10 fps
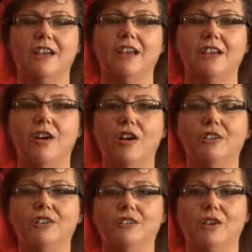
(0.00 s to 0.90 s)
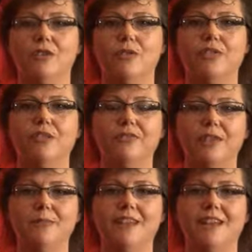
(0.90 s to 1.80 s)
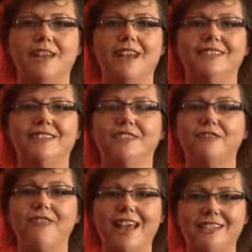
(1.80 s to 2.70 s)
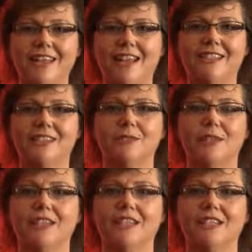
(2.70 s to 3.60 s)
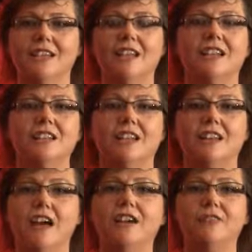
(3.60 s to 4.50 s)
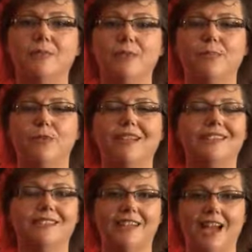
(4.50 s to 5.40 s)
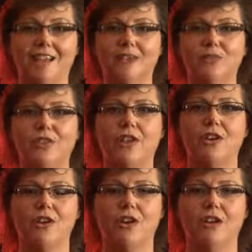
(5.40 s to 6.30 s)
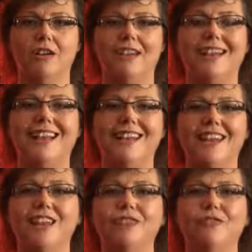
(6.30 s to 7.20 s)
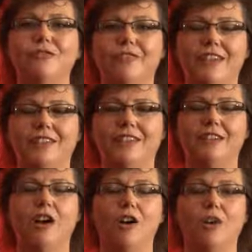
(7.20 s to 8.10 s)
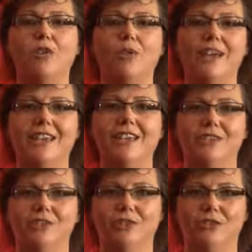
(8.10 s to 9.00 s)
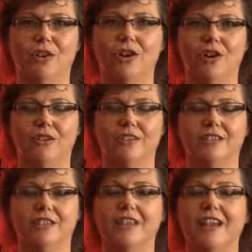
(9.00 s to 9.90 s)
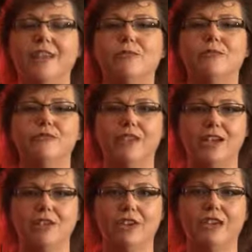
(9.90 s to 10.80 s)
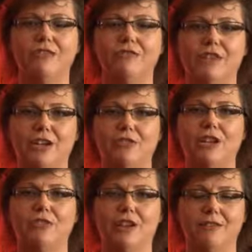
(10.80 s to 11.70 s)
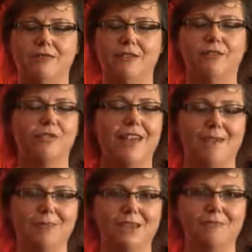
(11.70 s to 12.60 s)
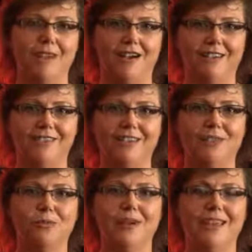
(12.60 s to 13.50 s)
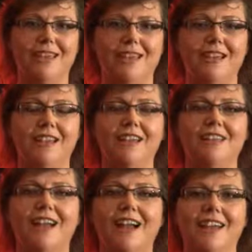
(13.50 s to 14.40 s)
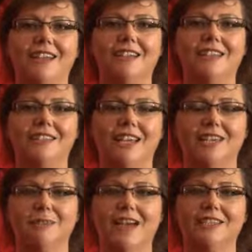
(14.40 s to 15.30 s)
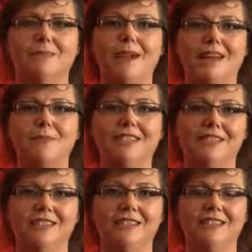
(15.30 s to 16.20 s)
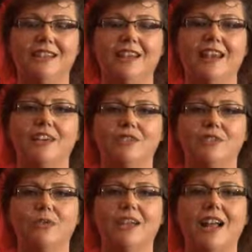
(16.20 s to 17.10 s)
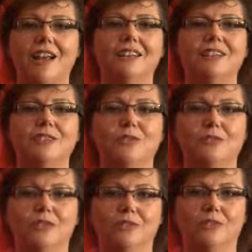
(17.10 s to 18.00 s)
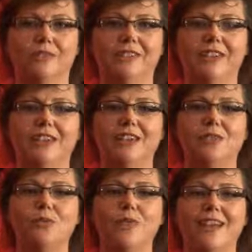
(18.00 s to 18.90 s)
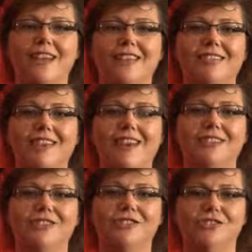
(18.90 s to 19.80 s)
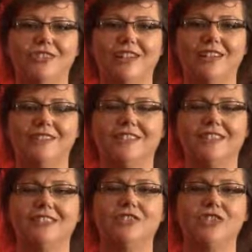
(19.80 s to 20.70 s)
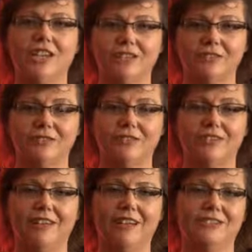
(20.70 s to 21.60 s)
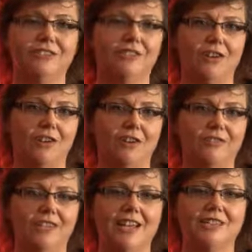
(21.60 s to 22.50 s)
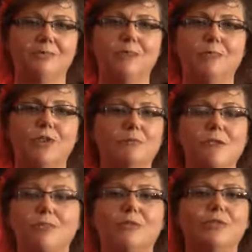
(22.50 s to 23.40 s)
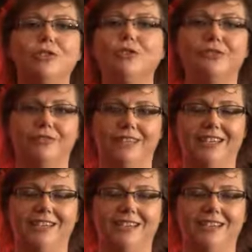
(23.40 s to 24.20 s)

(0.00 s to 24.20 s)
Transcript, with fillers: And also that Fabienne has this fantastic ability to love people exactly where they are and let you feel it all the way into your heart. I am very, very grateful for that being modeled in a way that I can then take it back to my business and show it out into the world in a way that is just gentle and soft and to be with people beautifully.